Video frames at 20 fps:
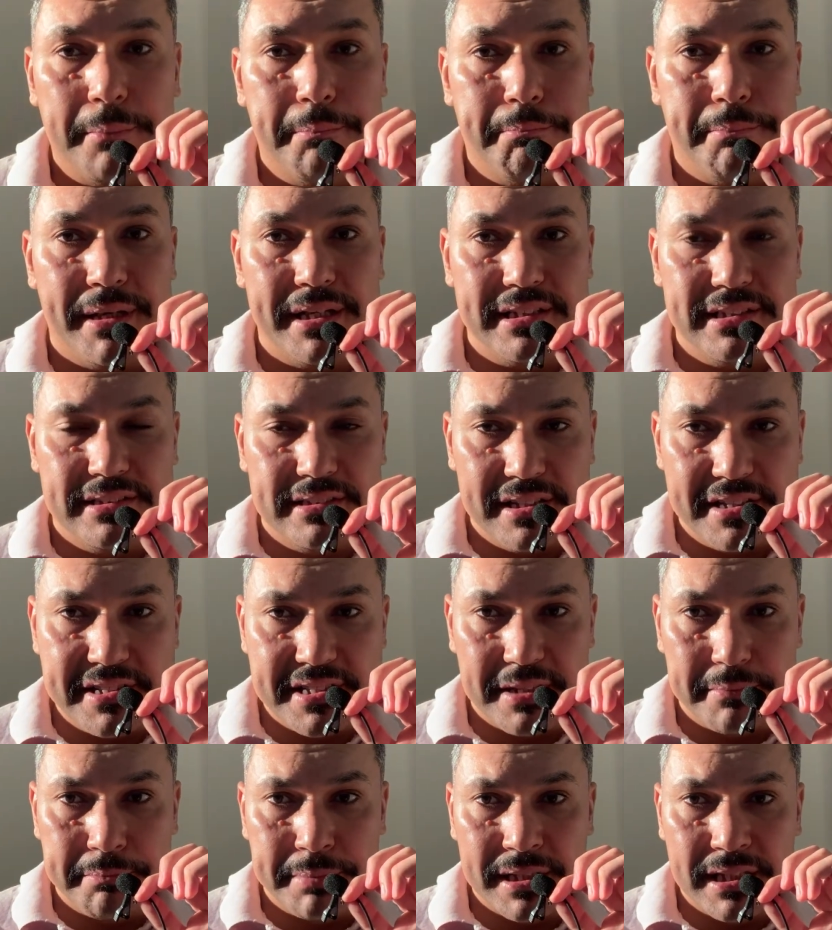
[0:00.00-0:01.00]

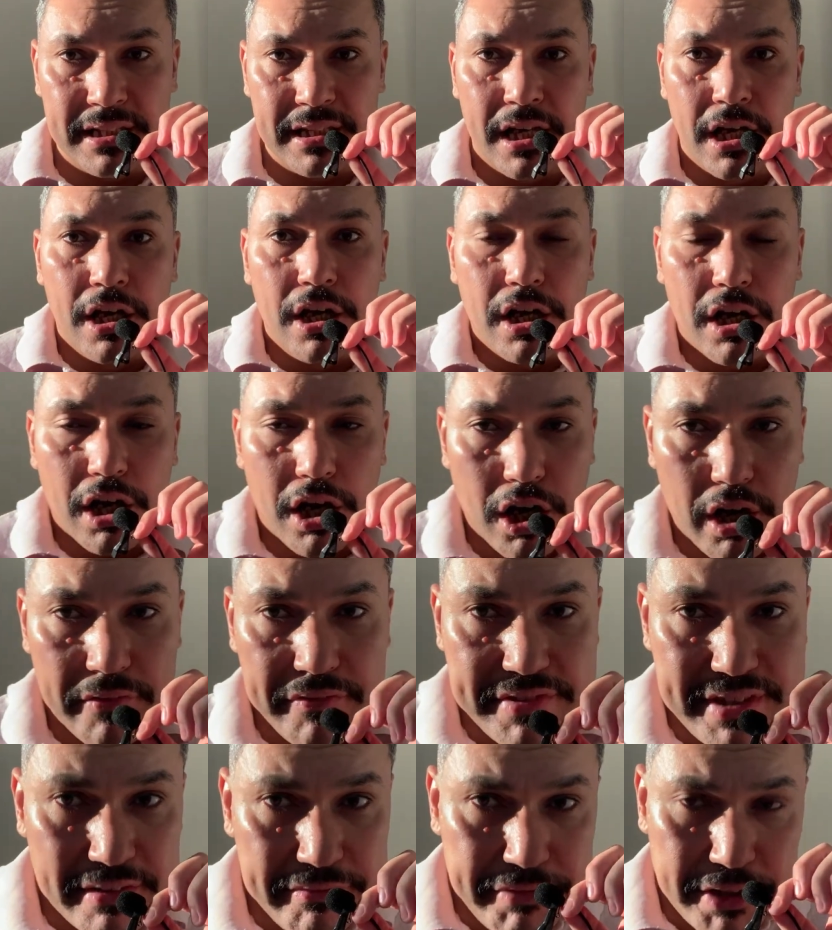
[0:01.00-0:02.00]
participle
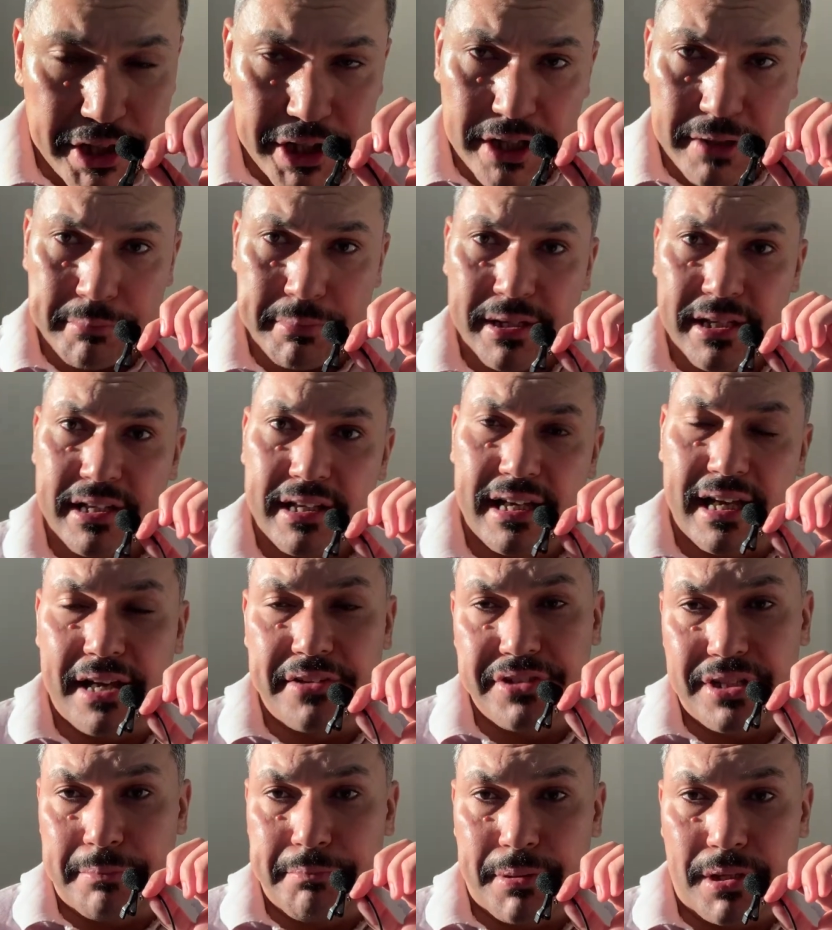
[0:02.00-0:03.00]
of the verb,
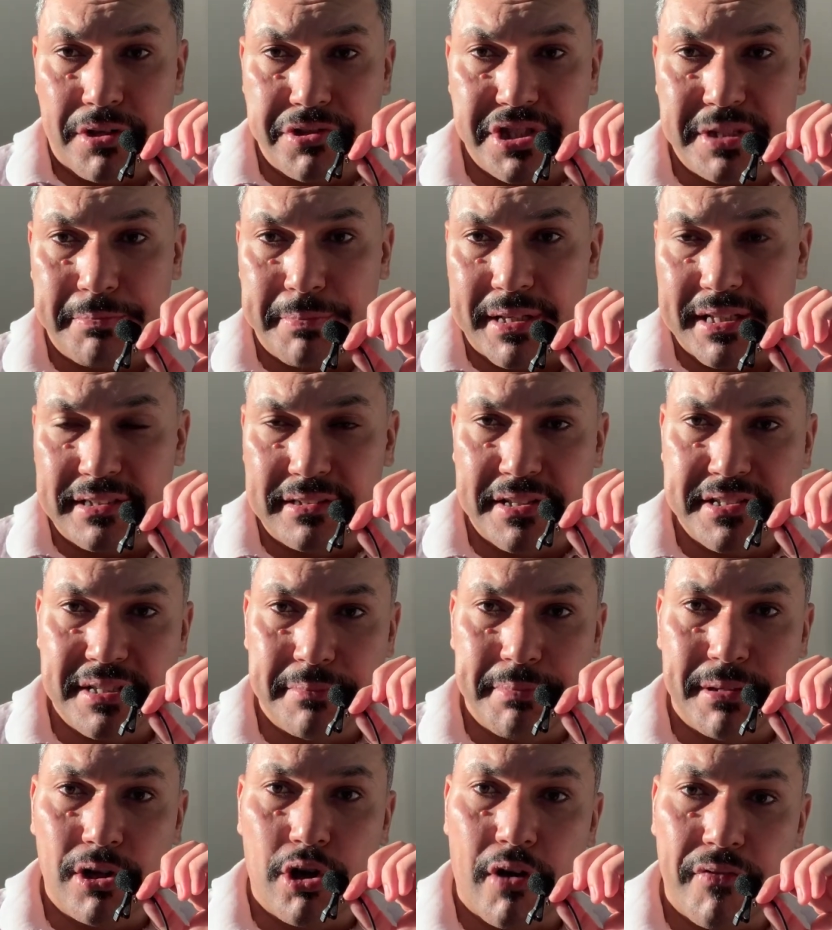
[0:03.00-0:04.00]
and the past
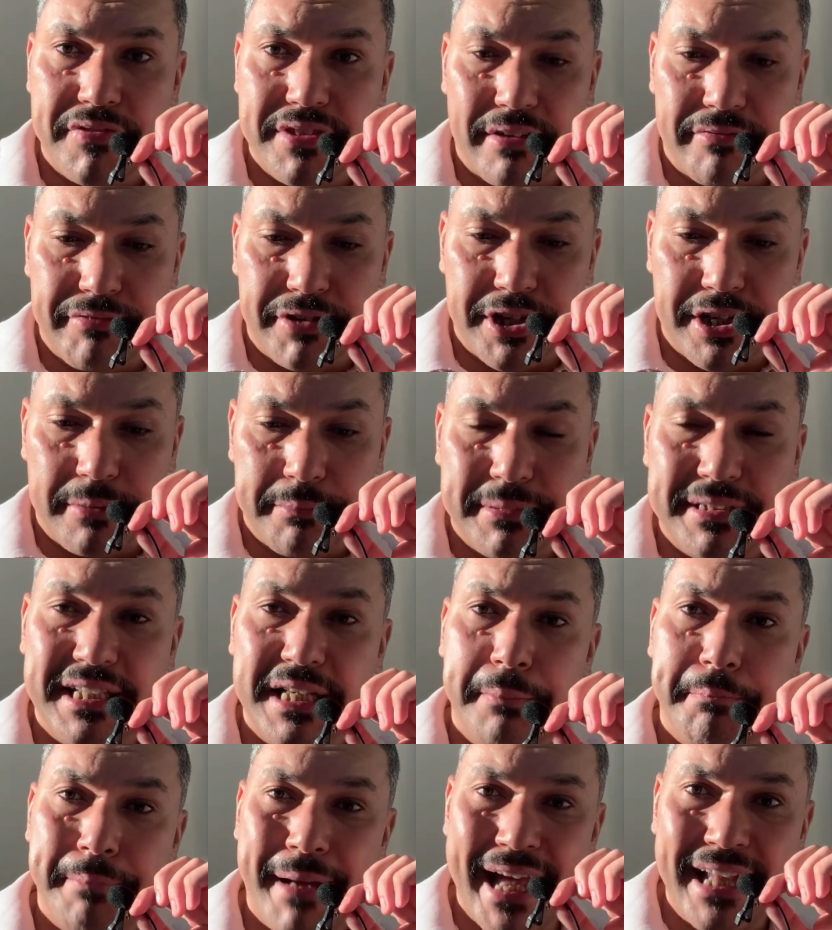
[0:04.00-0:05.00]
participle of the verb
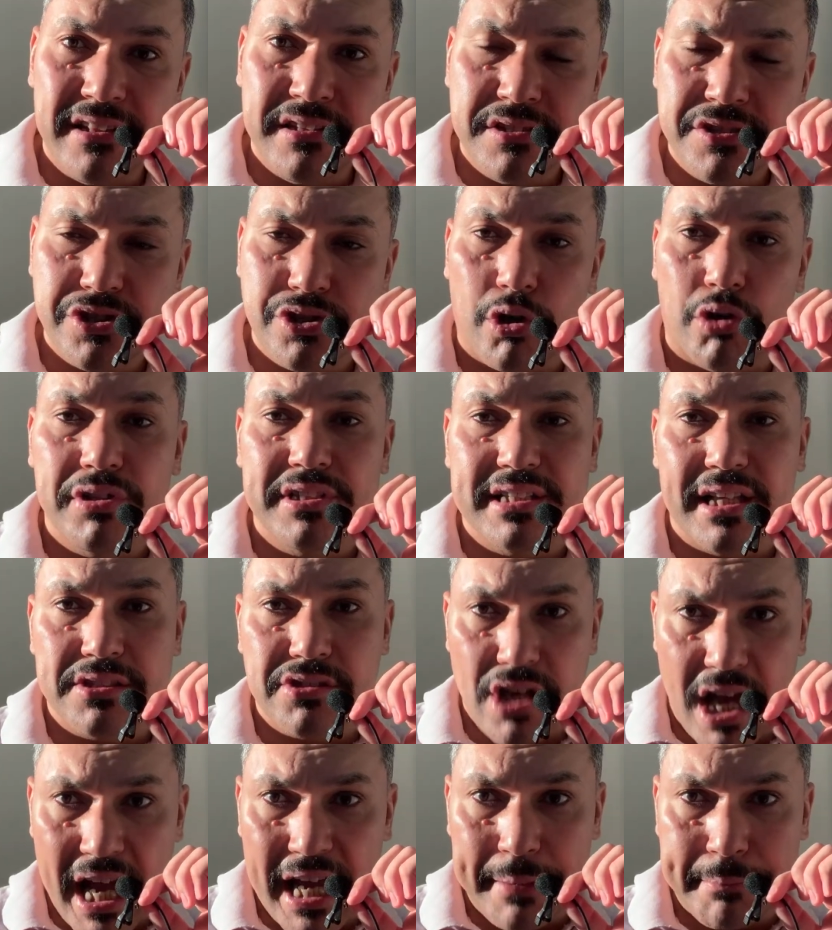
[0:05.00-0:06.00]
depends on the
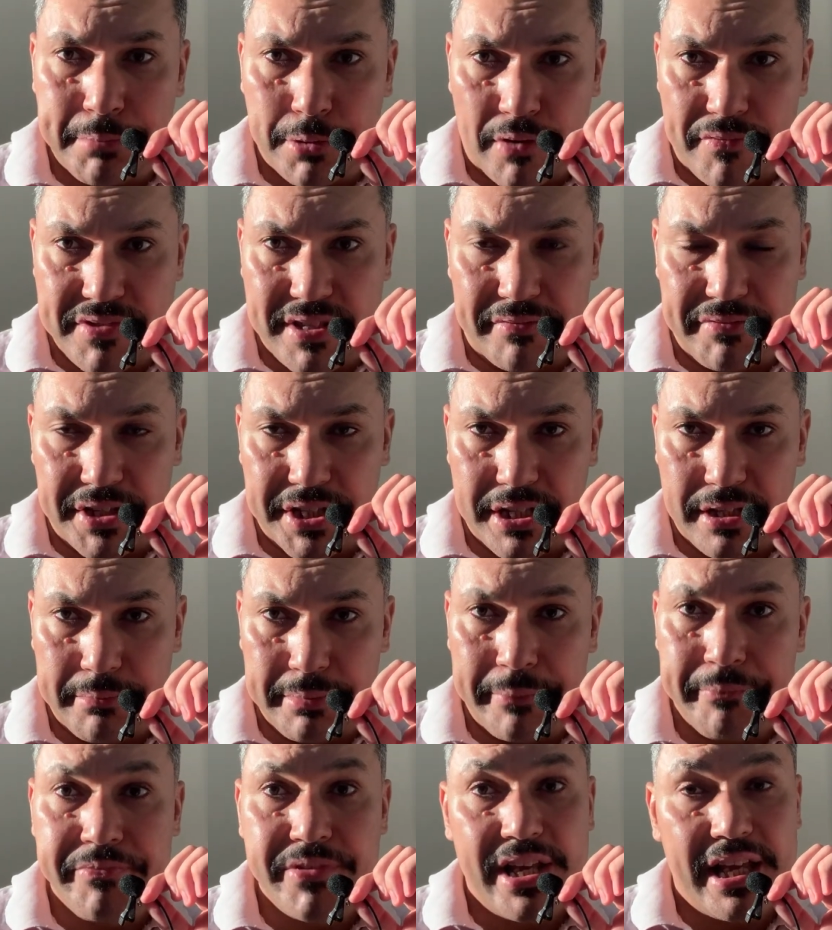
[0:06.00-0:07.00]
type of the
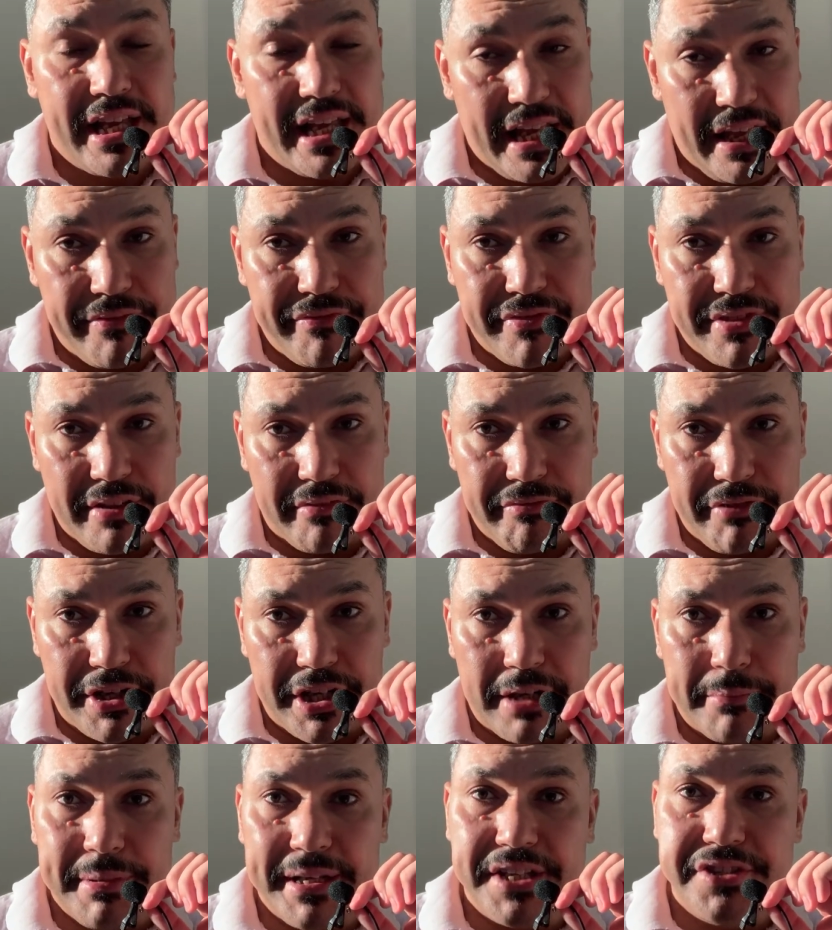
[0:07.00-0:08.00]
verb. If the
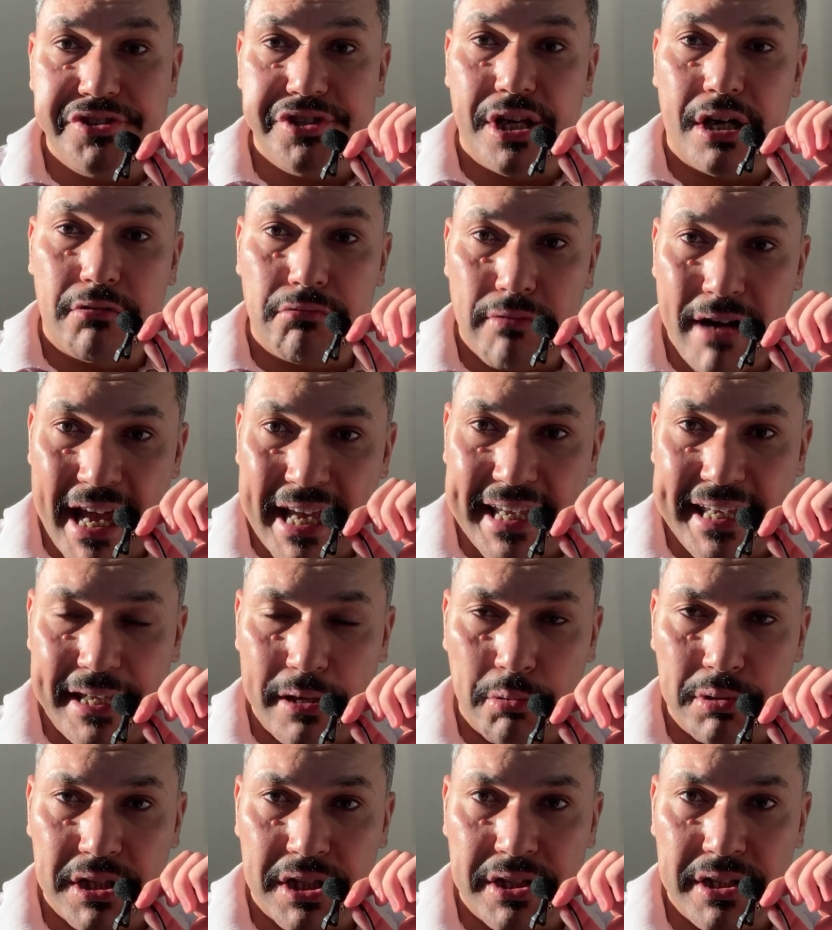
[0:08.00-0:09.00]
verb is
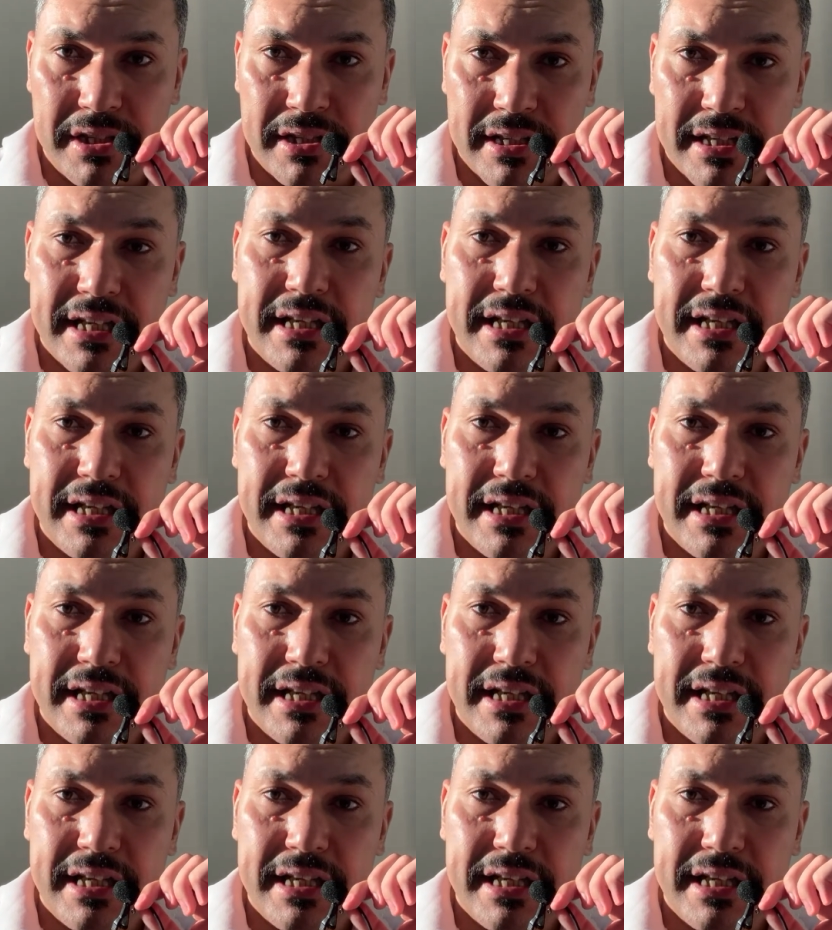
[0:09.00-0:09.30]
regular,